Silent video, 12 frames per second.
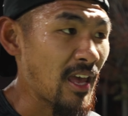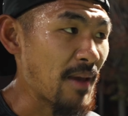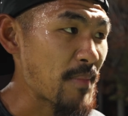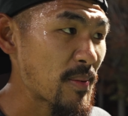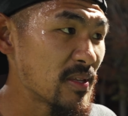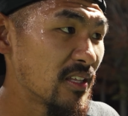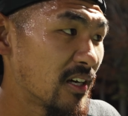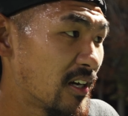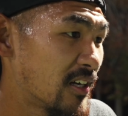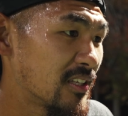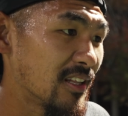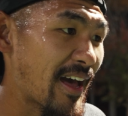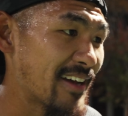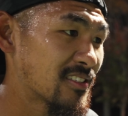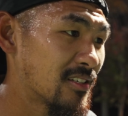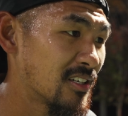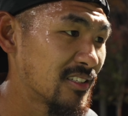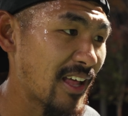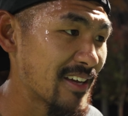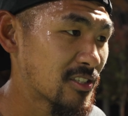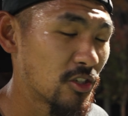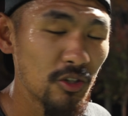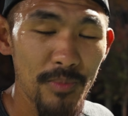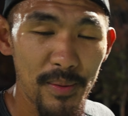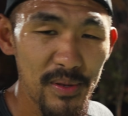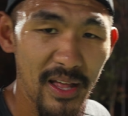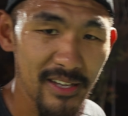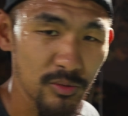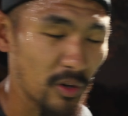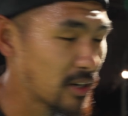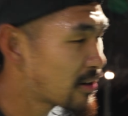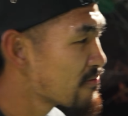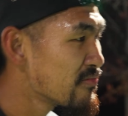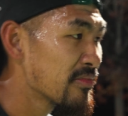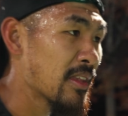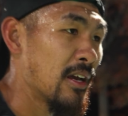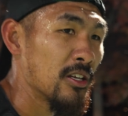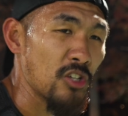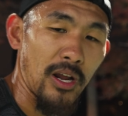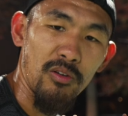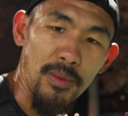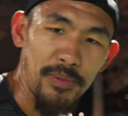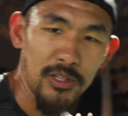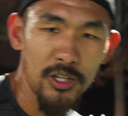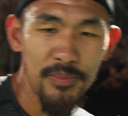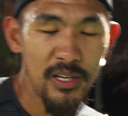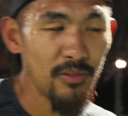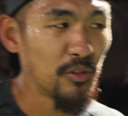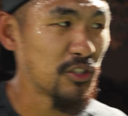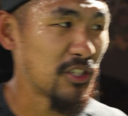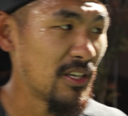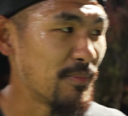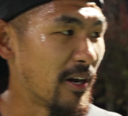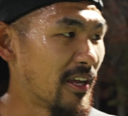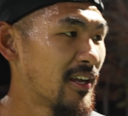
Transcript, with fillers: and maybe the, the last last two, maybe last one, try to rip it a little bit, we'll see. But